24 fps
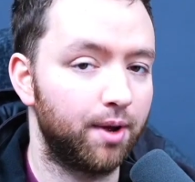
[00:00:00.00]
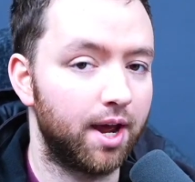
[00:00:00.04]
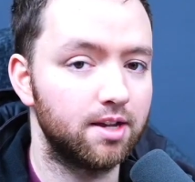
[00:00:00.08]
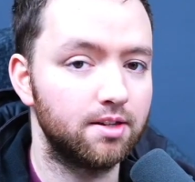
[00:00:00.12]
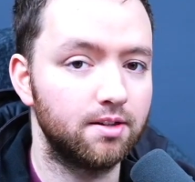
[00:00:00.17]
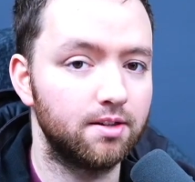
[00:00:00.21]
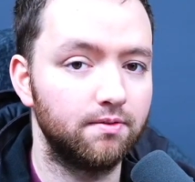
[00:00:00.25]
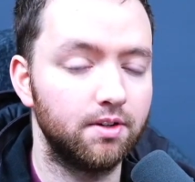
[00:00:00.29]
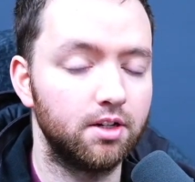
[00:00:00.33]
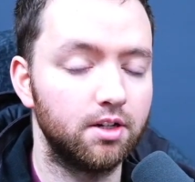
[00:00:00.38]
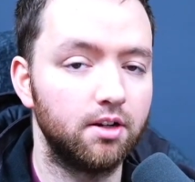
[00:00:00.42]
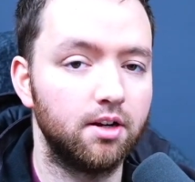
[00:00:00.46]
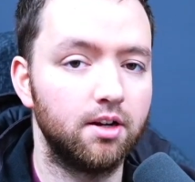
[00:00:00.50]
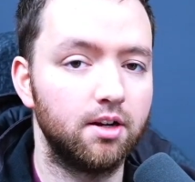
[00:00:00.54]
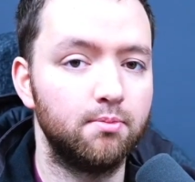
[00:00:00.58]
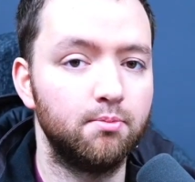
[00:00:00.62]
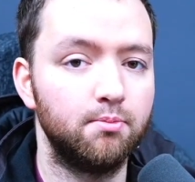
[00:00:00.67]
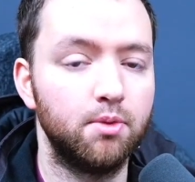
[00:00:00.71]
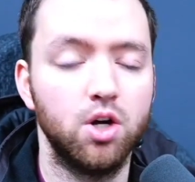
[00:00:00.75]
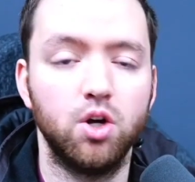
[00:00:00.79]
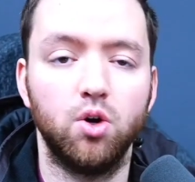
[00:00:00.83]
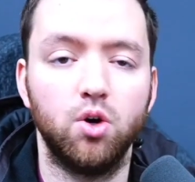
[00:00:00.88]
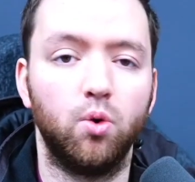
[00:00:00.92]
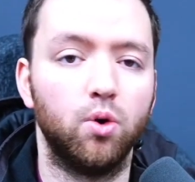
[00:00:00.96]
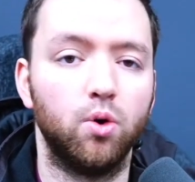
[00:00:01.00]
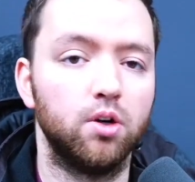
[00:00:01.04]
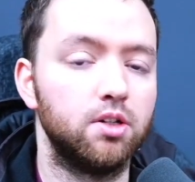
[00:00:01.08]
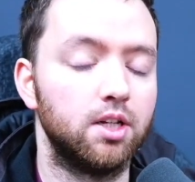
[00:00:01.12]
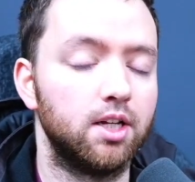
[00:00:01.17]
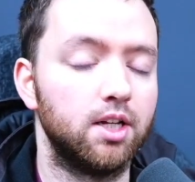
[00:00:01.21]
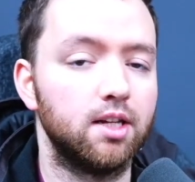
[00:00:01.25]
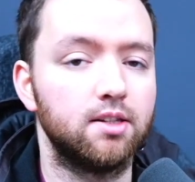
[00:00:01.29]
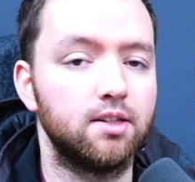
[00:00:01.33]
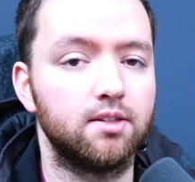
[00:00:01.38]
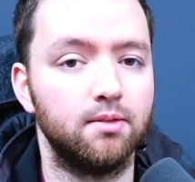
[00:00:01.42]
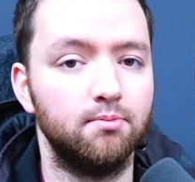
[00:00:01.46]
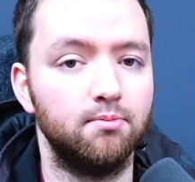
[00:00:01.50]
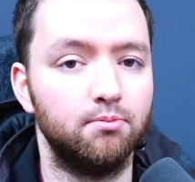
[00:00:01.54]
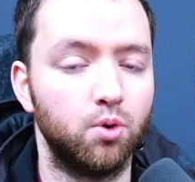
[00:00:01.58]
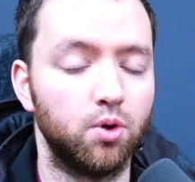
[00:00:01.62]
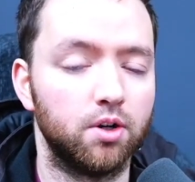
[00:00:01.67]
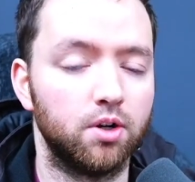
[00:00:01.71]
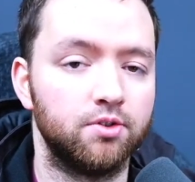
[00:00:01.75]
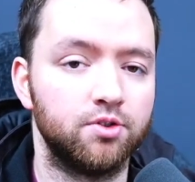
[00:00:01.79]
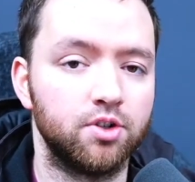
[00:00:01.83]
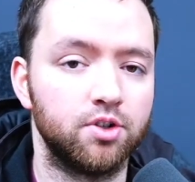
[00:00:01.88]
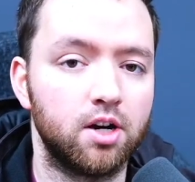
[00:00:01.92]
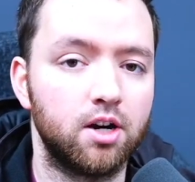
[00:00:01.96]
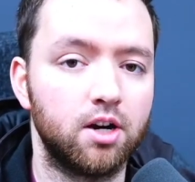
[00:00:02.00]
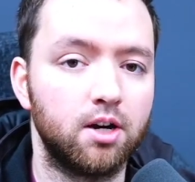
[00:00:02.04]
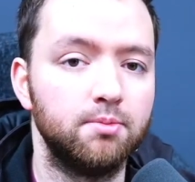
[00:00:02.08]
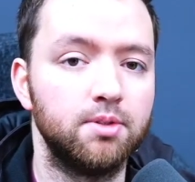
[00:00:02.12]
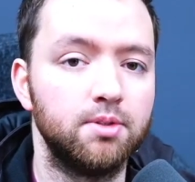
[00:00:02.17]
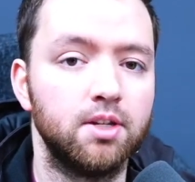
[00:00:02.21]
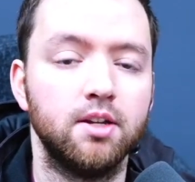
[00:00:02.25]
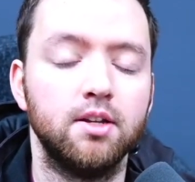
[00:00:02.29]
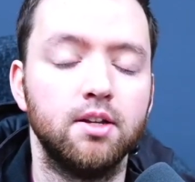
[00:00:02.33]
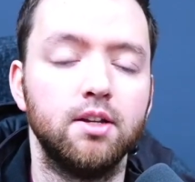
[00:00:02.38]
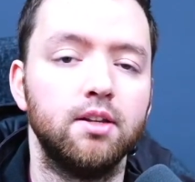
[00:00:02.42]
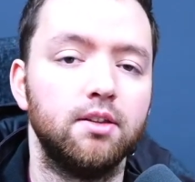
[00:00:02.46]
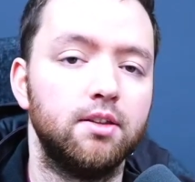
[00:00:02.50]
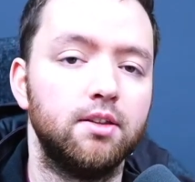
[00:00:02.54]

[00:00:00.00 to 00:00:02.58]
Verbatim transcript: passive income or to get some more jobs